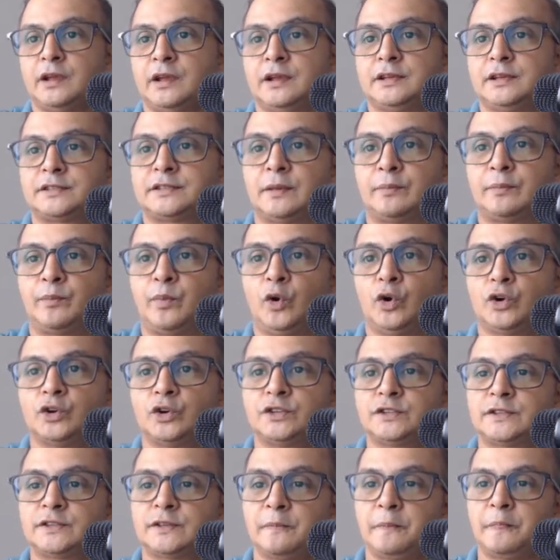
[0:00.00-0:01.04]

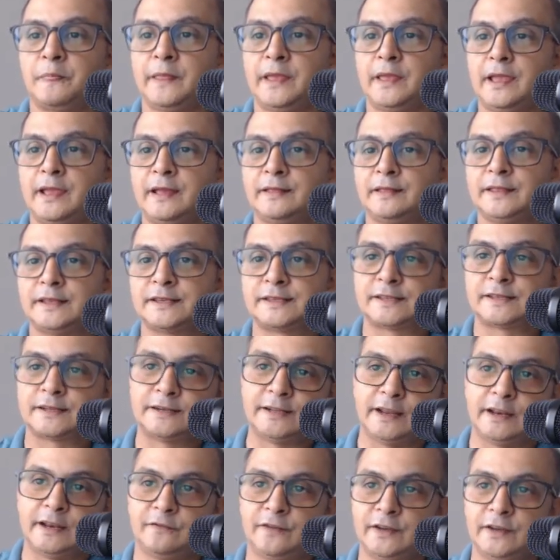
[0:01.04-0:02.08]
Suppose in this
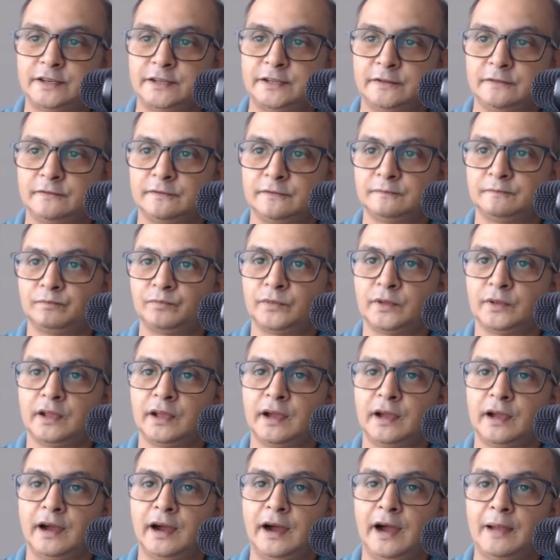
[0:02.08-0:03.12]
derivative
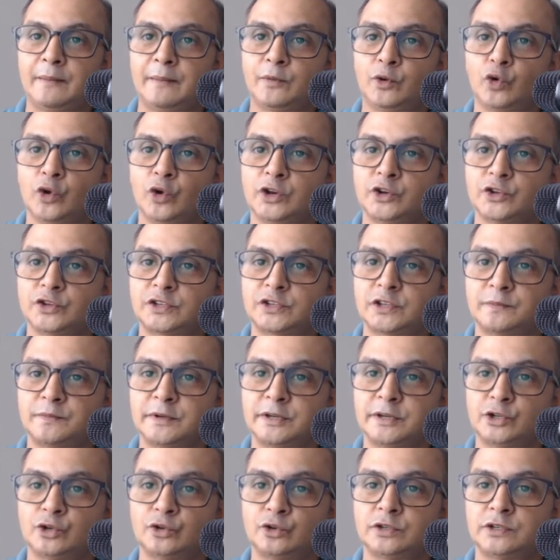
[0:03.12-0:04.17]
I am going to
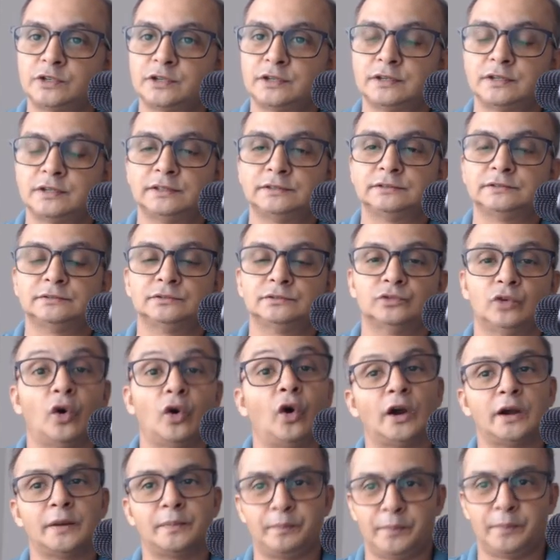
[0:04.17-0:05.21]
substitute
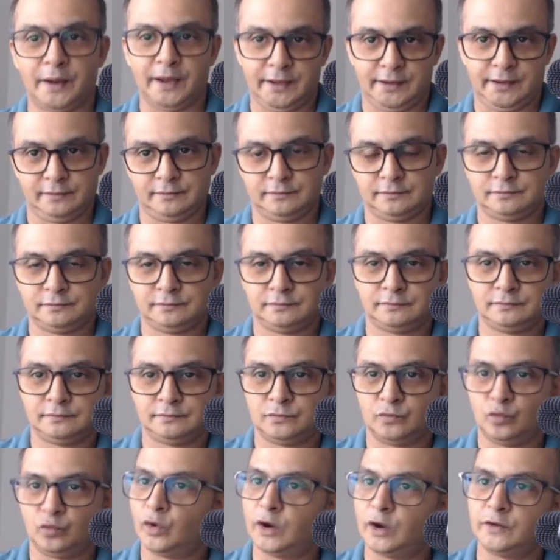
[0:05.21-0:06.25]
odd pi.
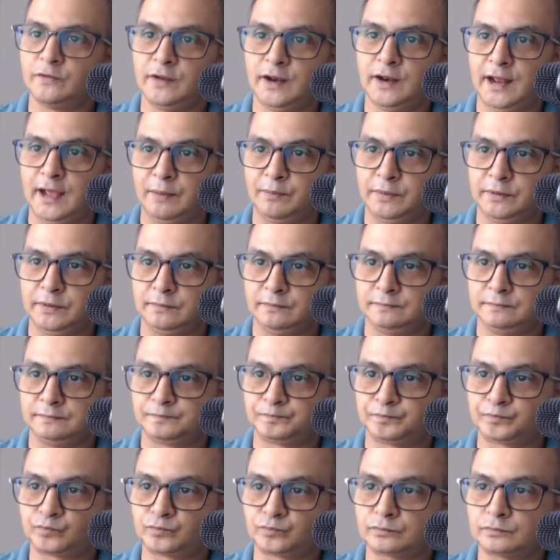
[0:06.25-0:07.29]
What will happen?
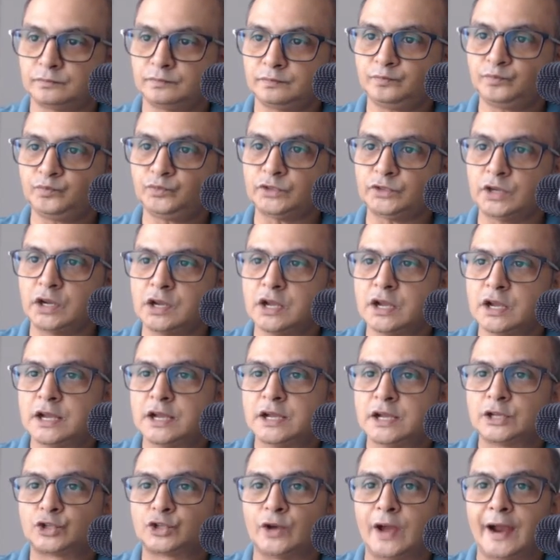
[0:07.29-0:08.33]

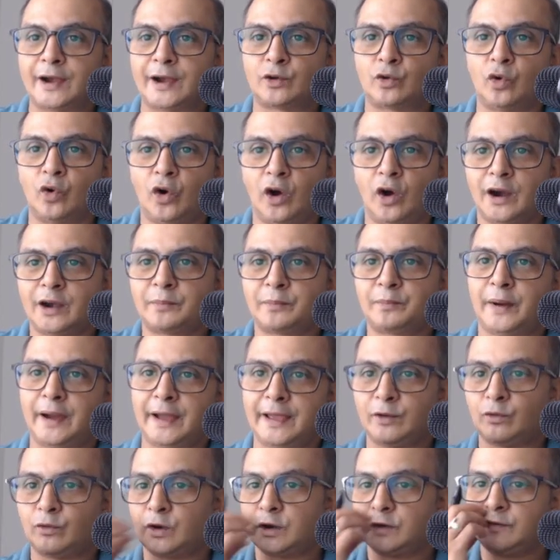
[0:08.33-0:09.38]
So at odd
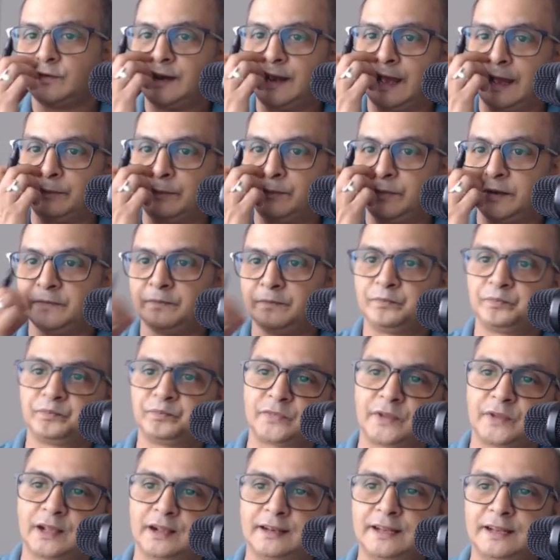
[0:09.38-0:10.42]
pi what will happen?
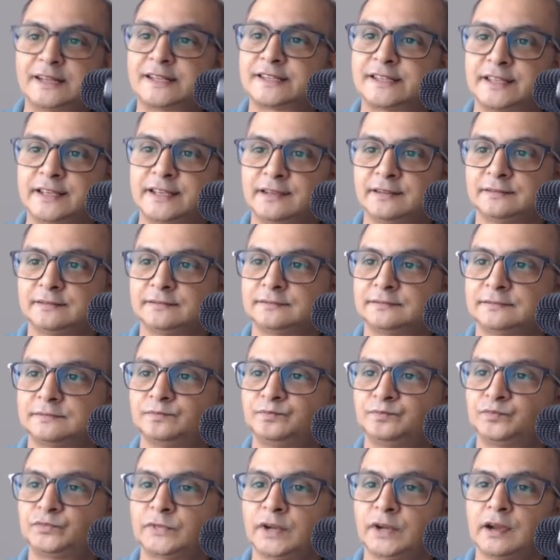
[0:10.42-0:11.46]
Let's see.
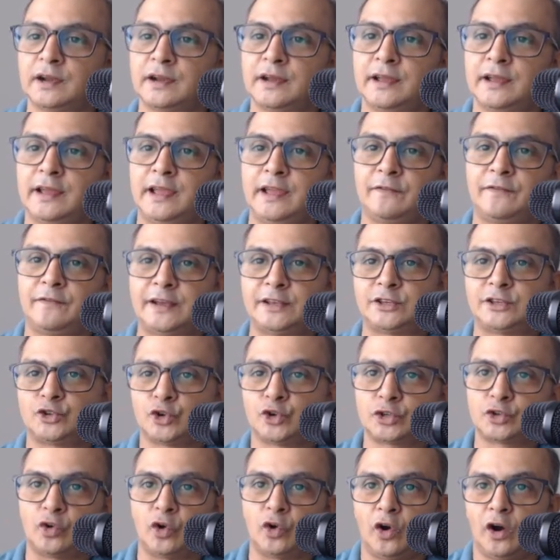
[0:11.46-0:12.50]
If I
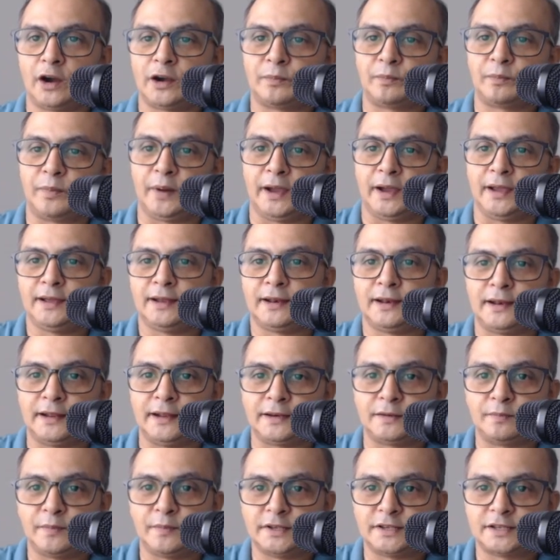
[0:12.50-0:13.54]
choose odd pi,
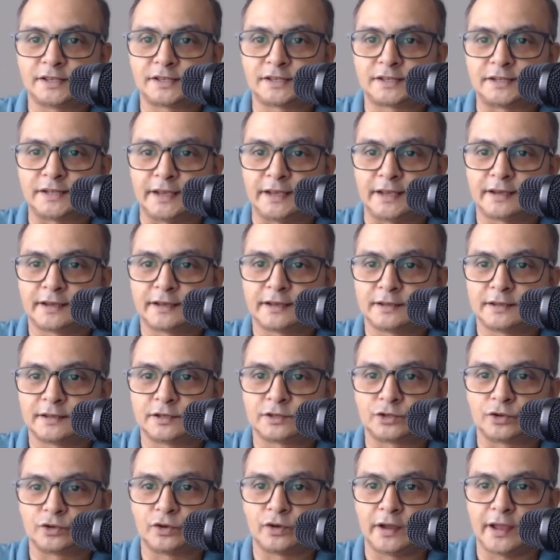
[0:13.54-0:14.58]
let me just take,
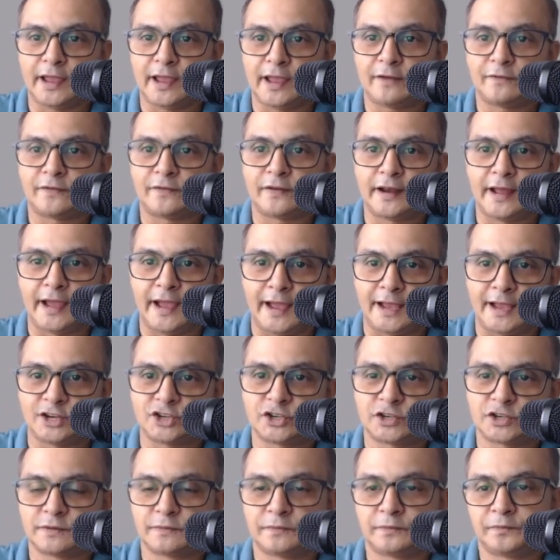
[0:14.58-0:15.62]
so f
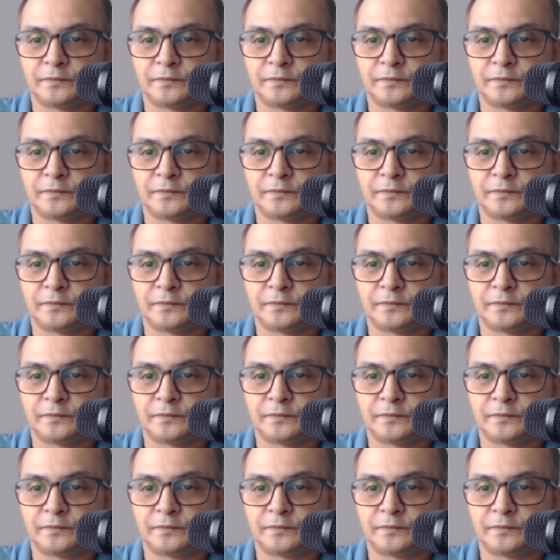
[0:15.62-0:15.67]
dash